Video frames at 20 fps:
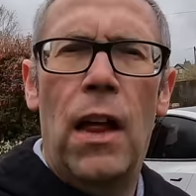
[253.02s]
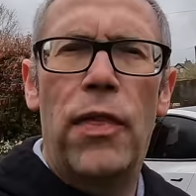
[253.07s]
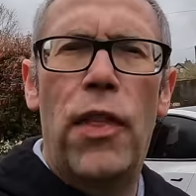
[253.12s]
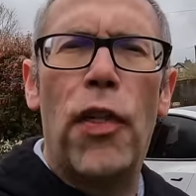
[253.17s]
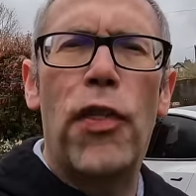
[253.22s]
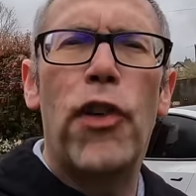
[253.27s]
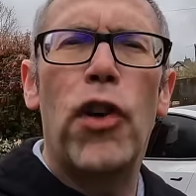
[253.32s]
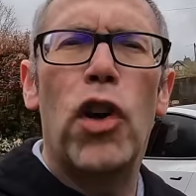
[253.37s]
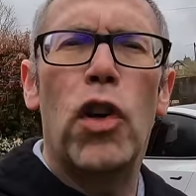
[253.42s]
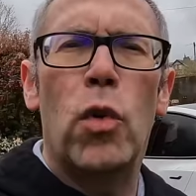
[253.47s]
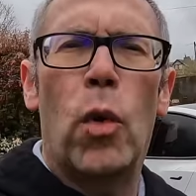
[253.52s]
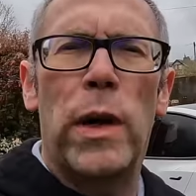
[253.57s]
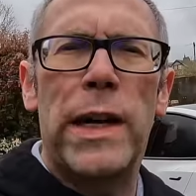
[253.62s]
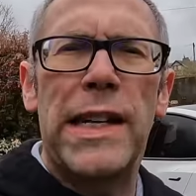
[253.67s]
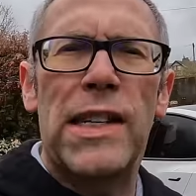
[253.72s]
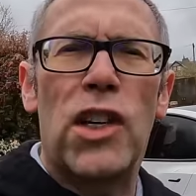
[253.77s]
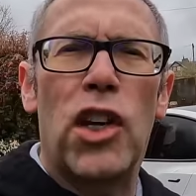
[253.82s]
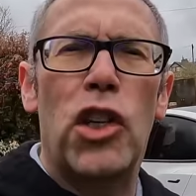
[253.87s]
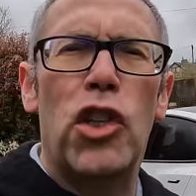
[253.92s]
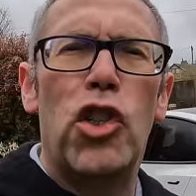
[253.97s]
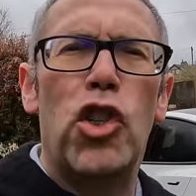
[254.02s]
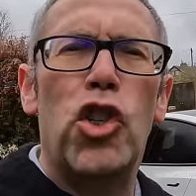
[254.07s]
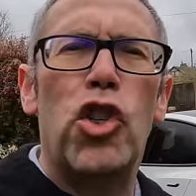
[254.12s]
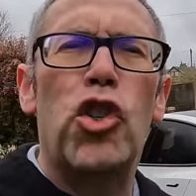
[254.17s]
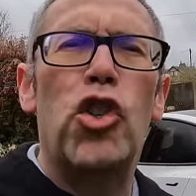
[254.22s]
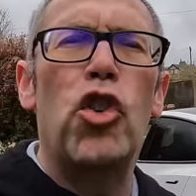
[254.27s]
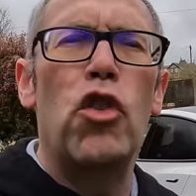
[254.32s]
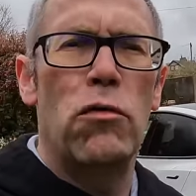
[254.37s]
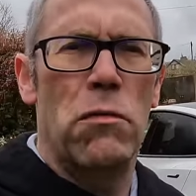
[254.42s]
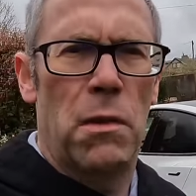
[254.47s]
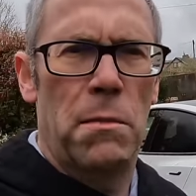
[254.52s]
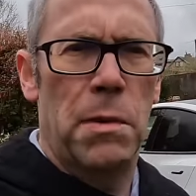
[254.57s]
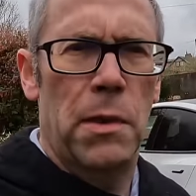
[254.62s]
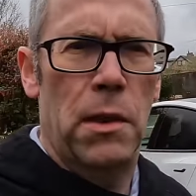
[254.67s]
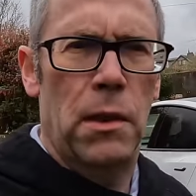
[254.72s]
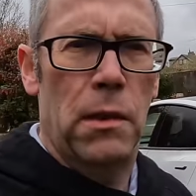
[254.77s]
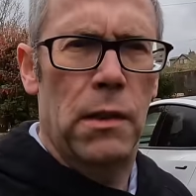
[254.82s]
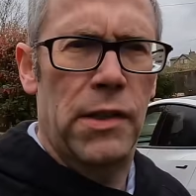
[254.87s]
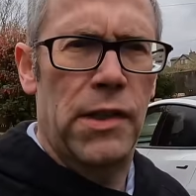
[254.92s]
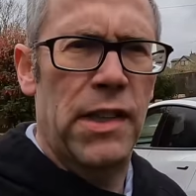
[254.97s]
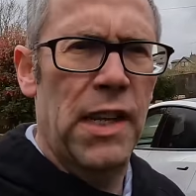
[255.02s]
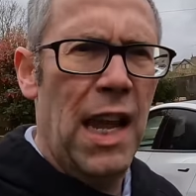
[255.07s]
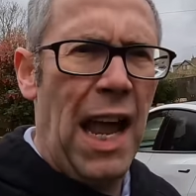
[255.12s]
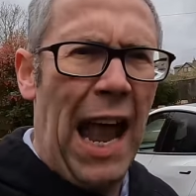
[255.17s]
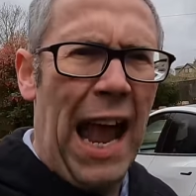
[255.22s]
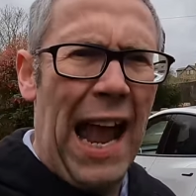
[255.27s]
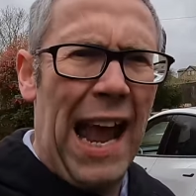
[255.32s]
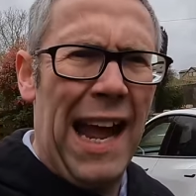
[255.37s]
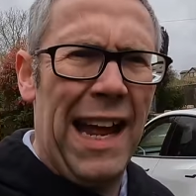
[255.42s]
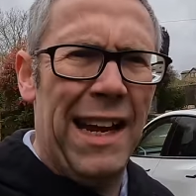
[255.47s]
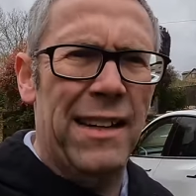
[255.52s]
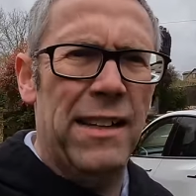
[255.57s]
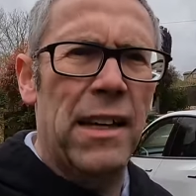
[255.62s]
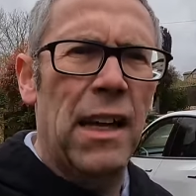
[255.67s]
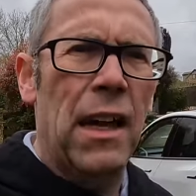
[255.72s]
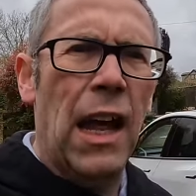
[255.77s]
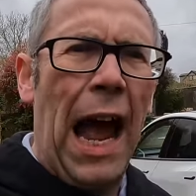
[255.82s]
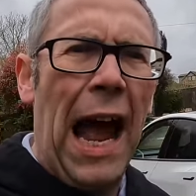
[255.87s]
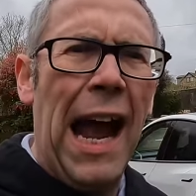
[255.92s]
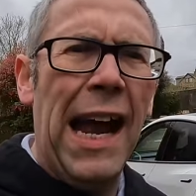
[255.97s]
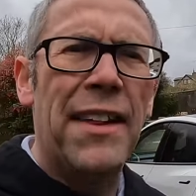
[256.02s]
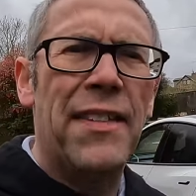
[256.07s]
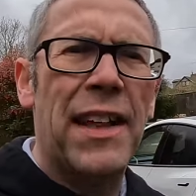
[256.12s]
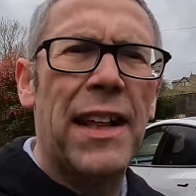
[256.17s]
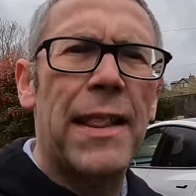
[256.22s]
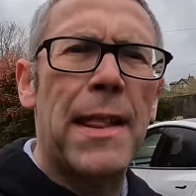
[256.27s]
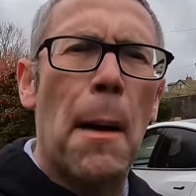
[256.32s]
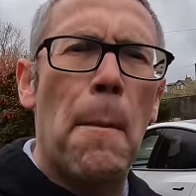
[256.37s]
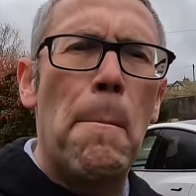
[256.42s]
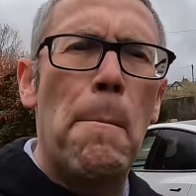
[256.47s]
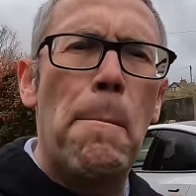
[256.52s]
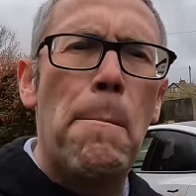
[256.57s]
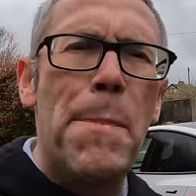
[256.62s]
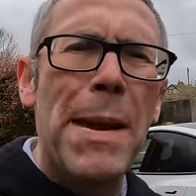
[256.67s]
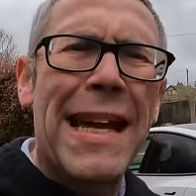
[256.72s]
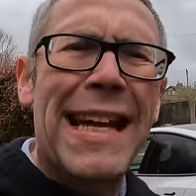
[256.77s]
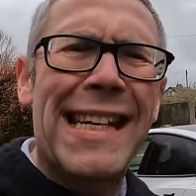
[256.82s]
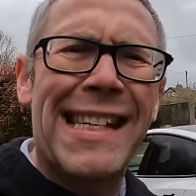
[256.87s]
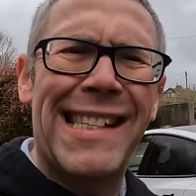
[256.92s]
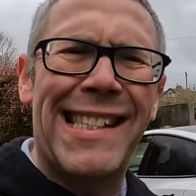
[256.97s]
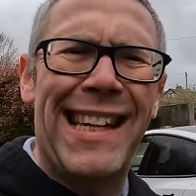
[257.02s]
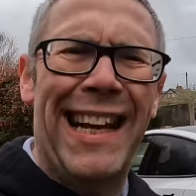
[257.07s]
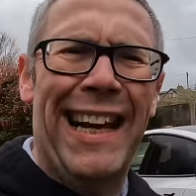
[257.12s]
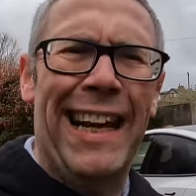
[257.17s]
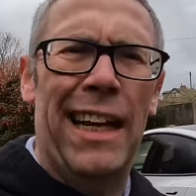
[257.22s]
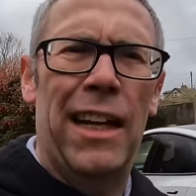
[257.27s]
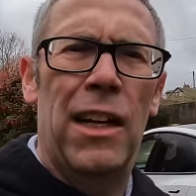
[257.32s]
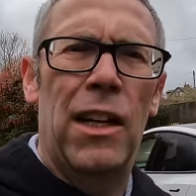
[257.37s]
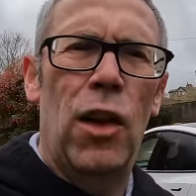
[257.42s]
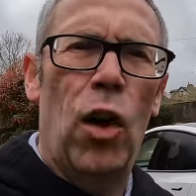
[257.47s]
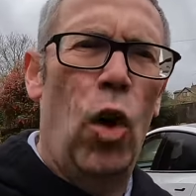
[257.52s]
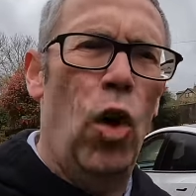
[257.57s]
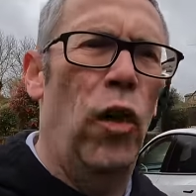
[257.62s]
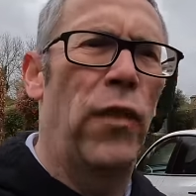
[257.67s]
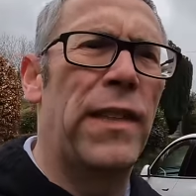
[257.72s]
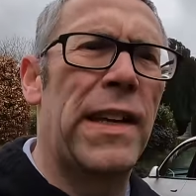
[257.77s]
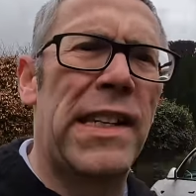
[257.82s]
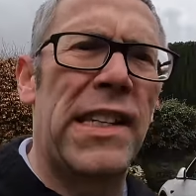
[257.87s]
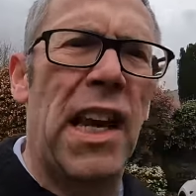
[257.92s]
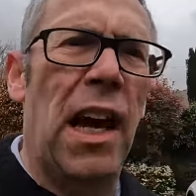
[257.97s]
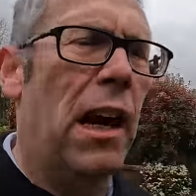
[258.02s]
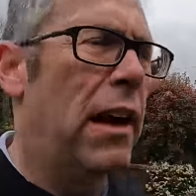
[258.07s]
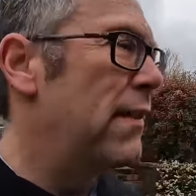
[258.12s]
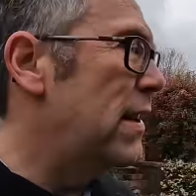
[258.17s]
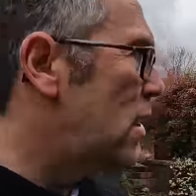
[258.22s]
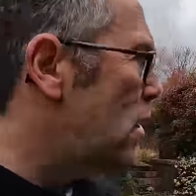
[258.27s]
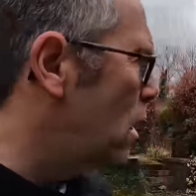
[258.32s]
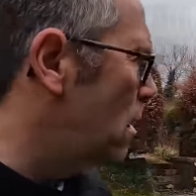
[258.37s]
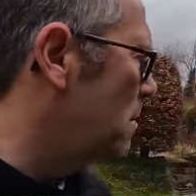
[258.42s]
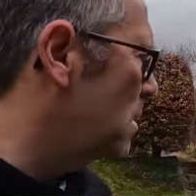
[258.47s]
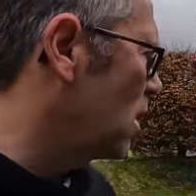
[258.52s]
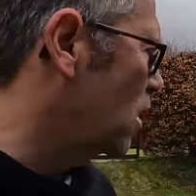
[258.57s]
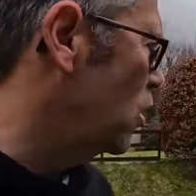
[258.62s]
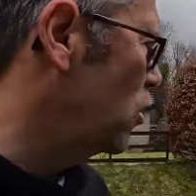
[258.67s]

The third one is consumables, and I think the biggest thing on this car in terms of